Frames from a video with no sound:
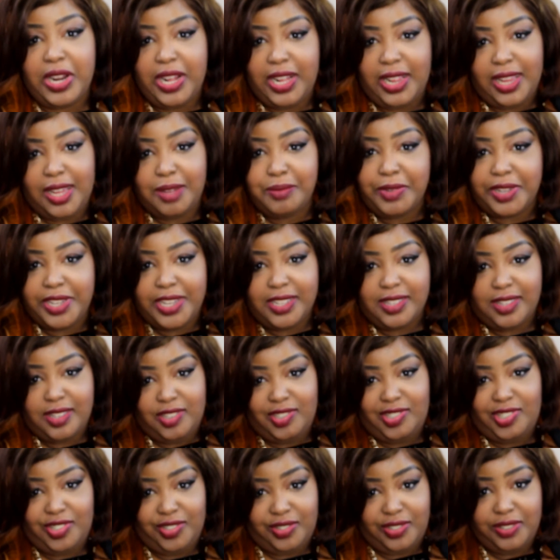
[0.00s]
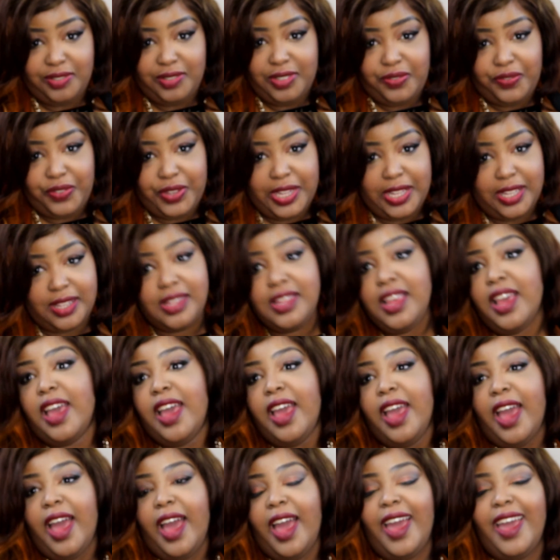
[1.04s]
at Glamour Kisses Jewelry for this.
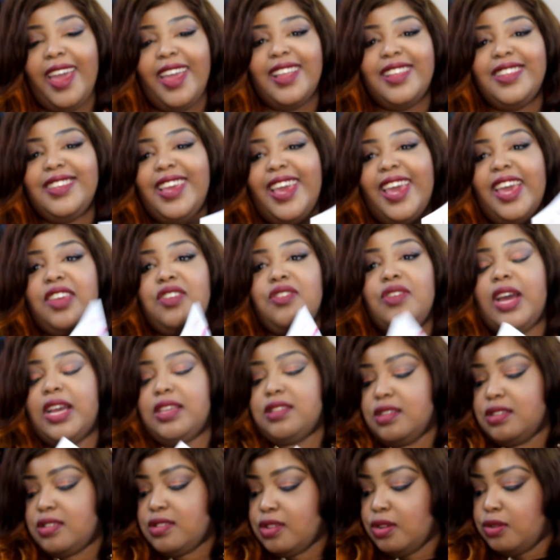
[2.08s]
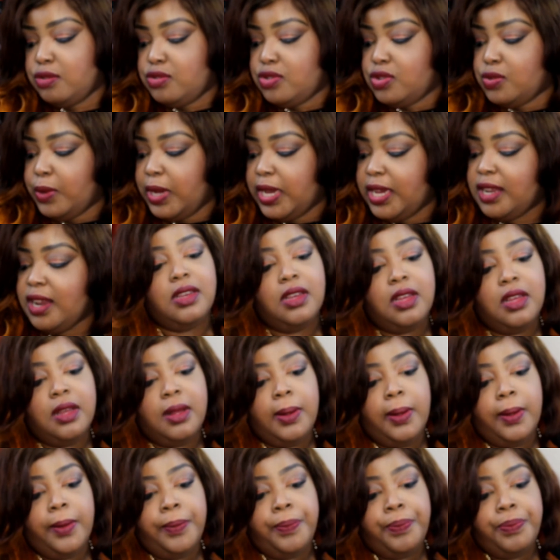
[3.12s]
And yeah, you guys are so sweet.
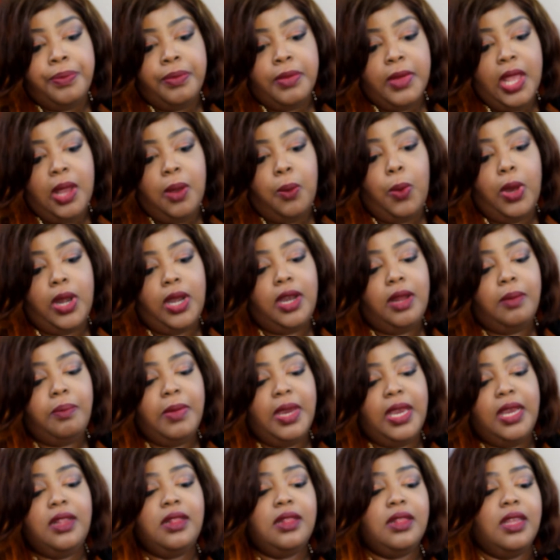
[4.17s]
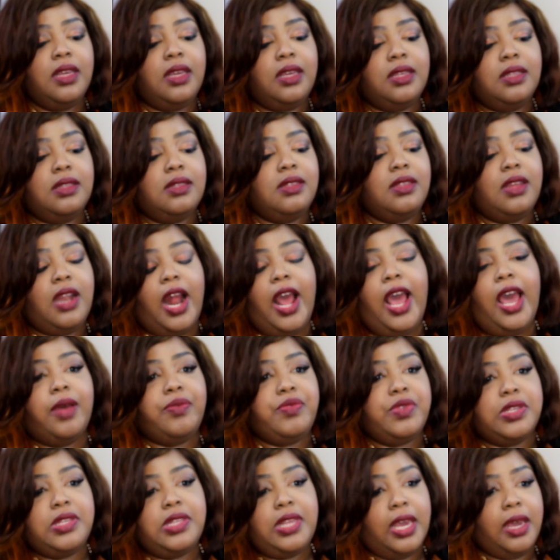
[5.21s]
One of the main things that I have
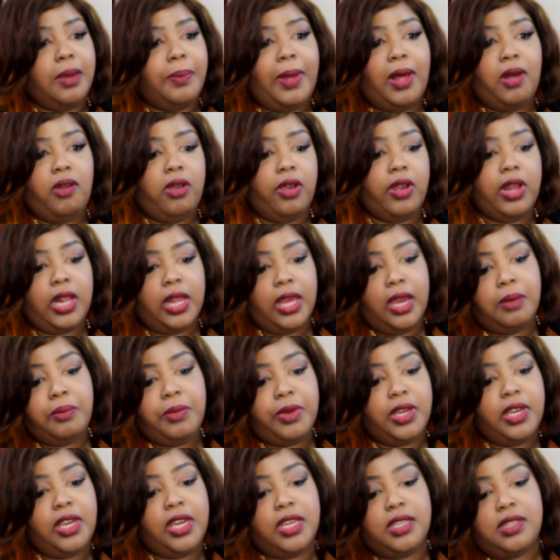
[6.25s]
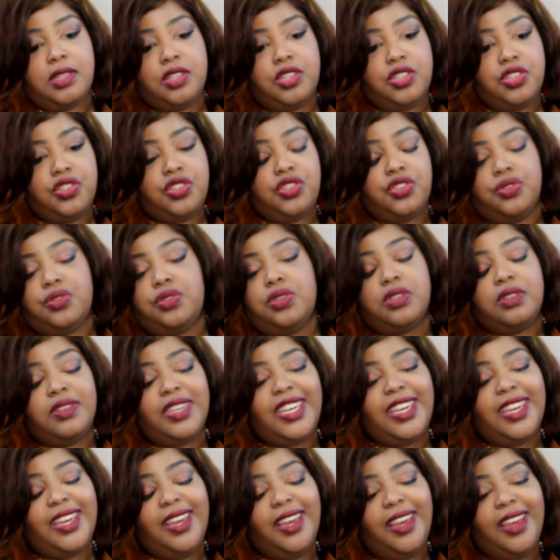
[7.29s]
to say about Glamour Kisses
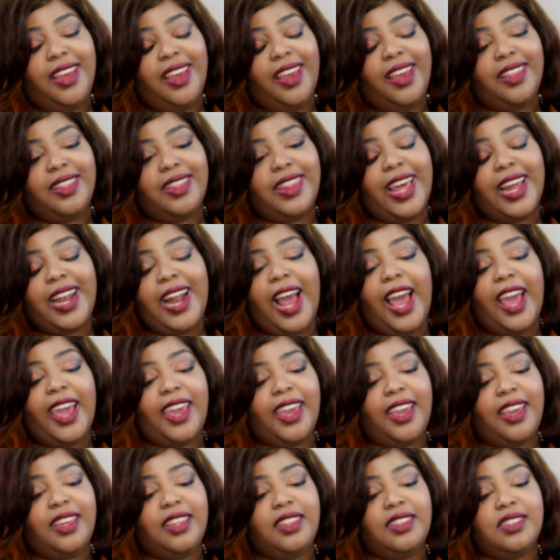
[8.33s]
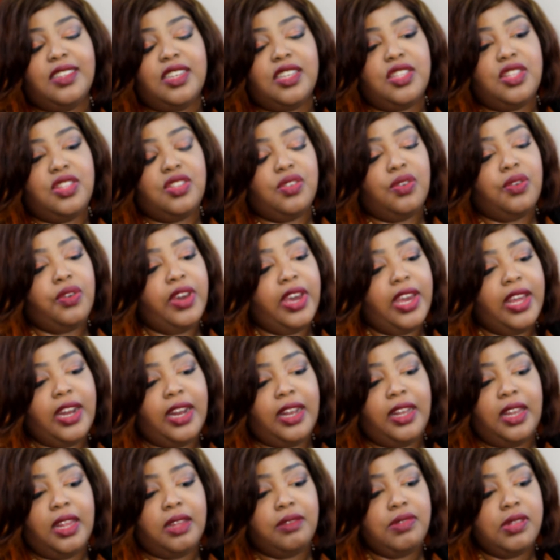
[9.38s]
Jewelry that I adore and I
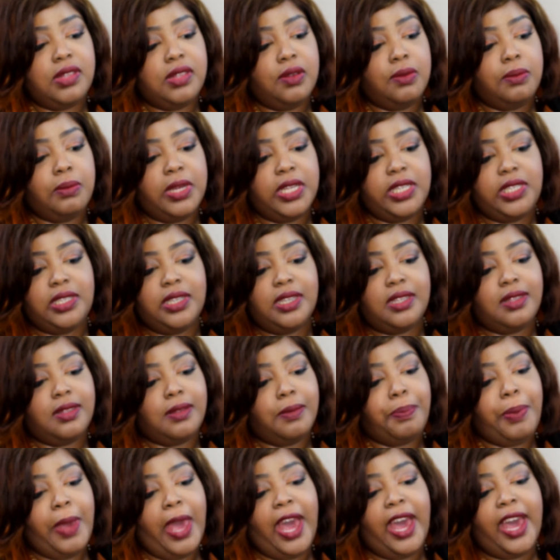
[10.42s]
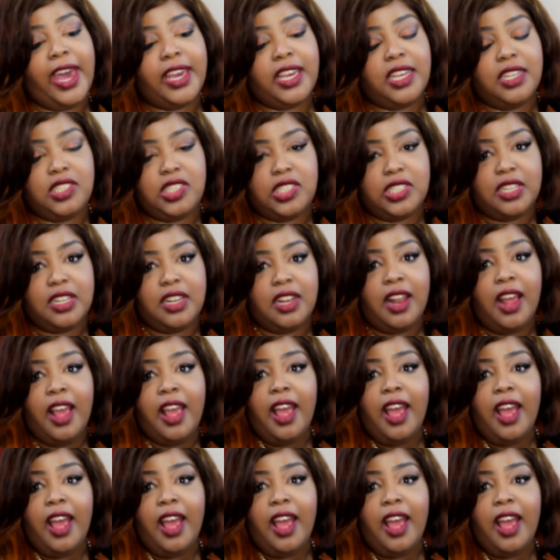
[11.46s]
love so much is the packaging.